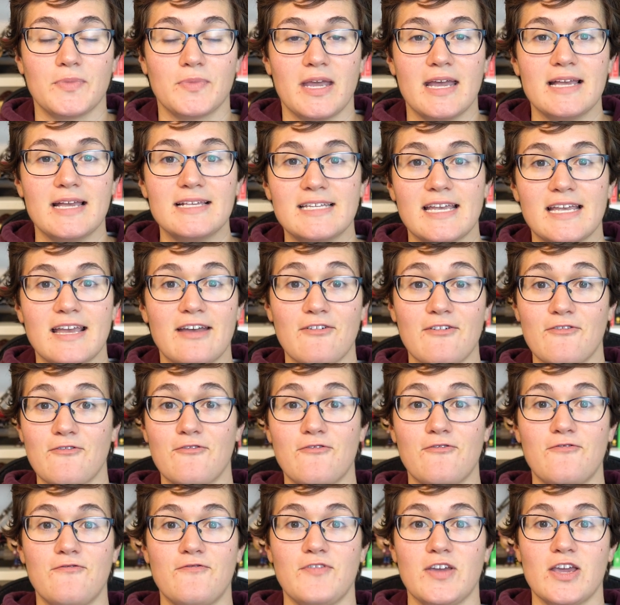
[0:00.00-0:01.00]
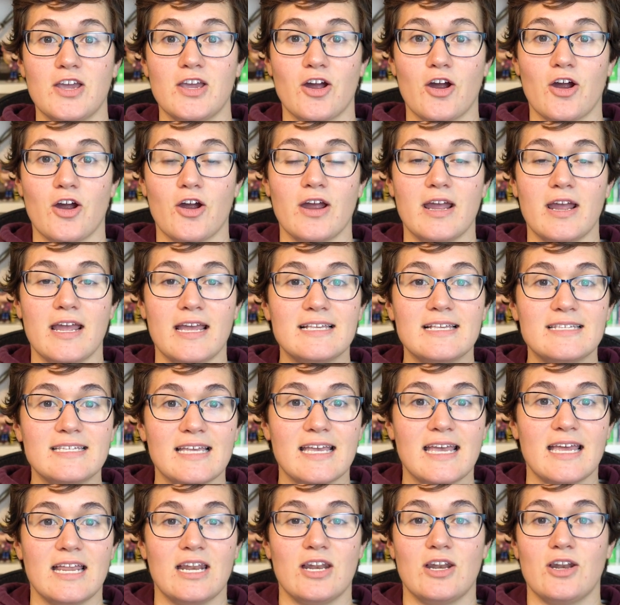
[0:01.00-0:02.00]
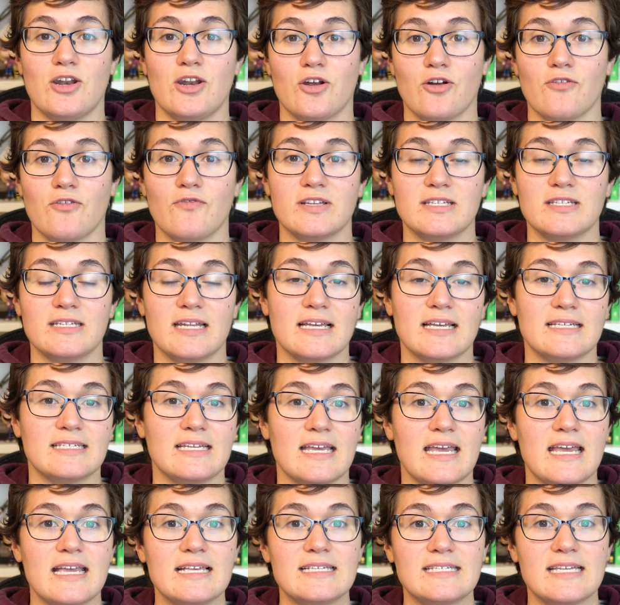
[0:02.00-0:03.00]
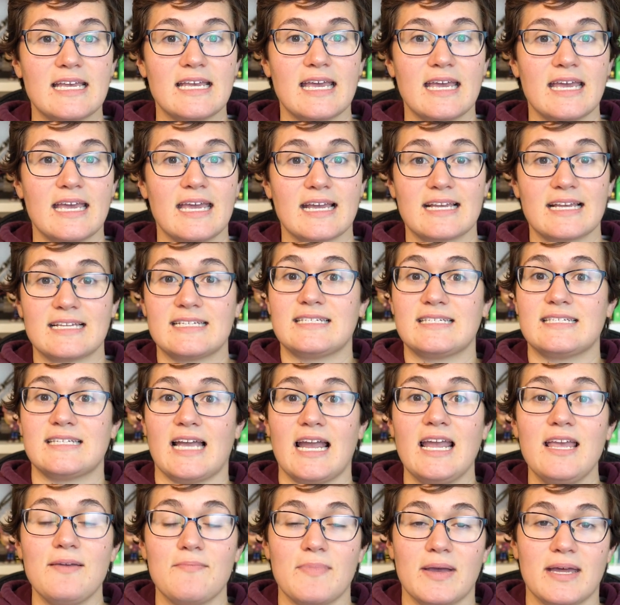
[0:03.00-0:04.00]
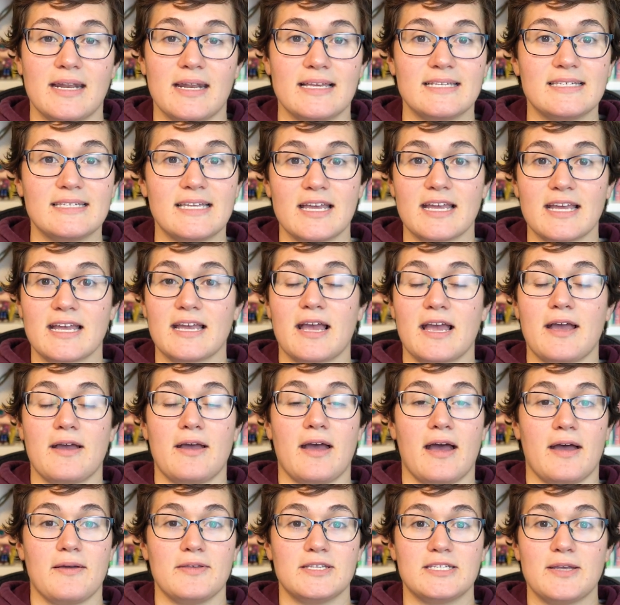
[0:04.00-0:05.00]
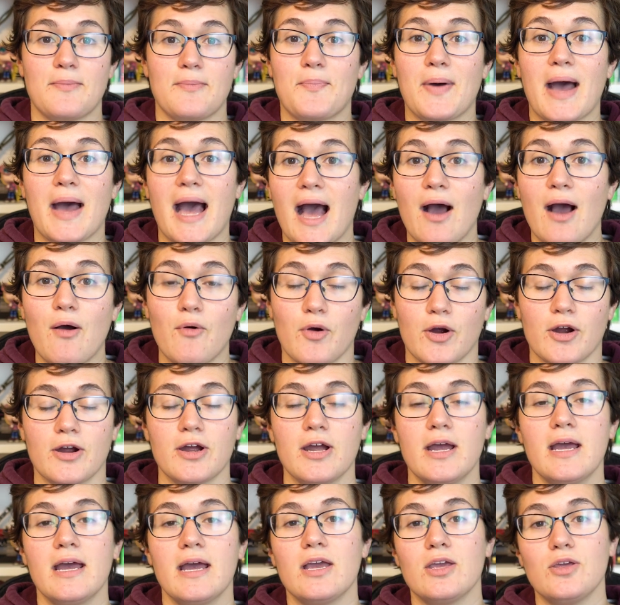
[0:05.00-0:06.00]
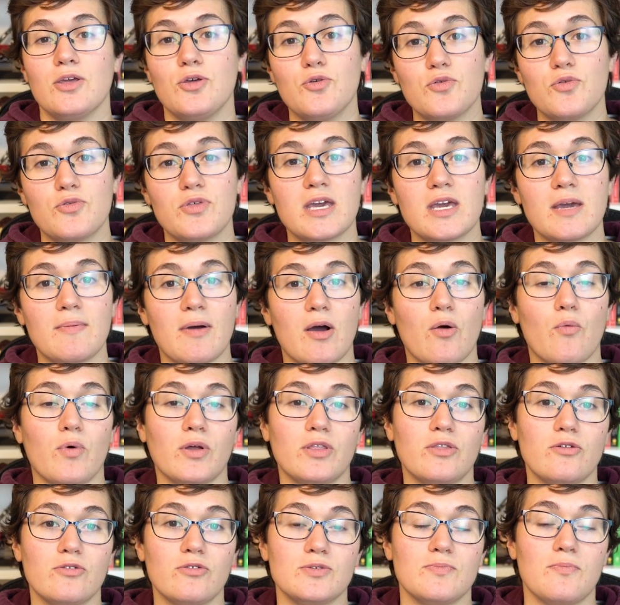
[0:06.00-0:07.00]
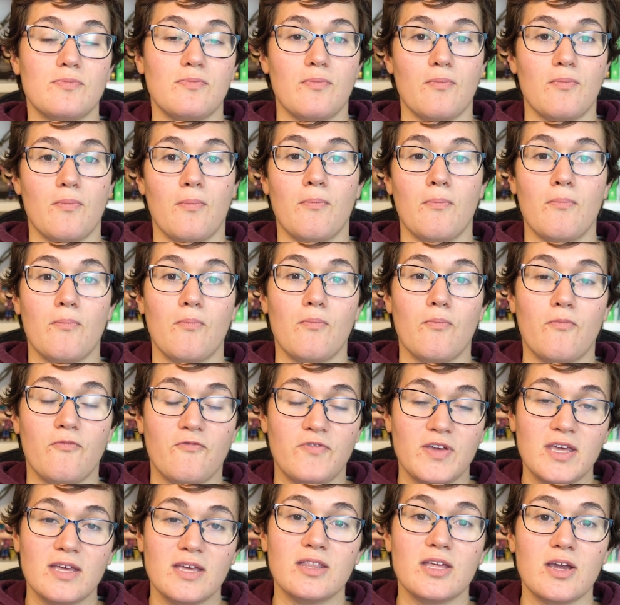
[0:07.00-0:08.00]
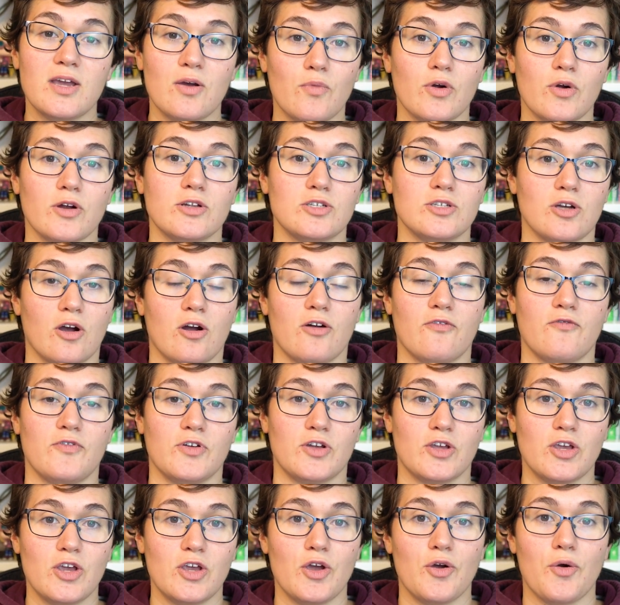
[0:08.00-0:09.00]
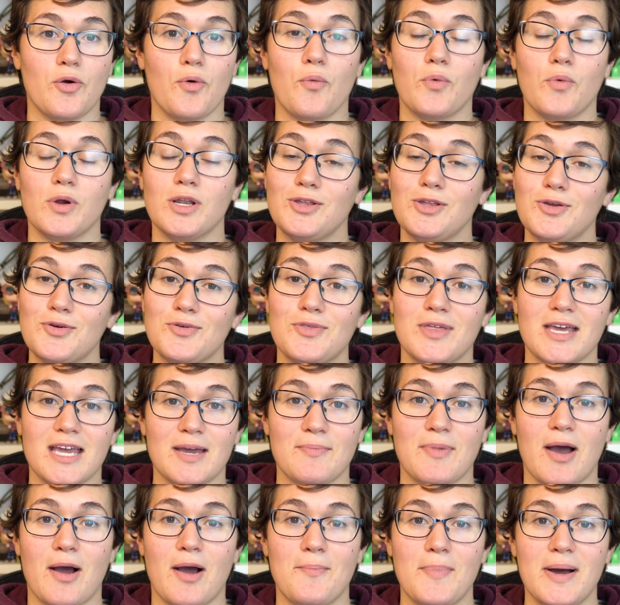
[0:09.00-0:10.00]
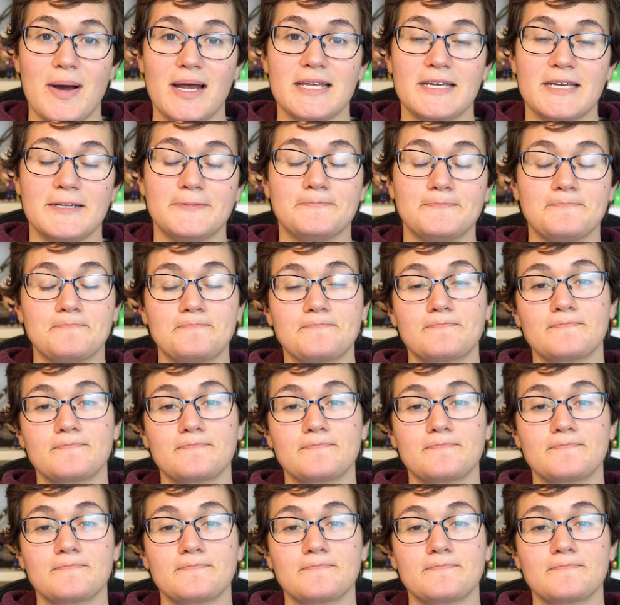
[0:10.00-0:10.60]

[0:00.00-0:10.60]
Is it fear? Is it nervousness? Is it excitement? Is it power? You think about what those feeling words are for you when you think about money,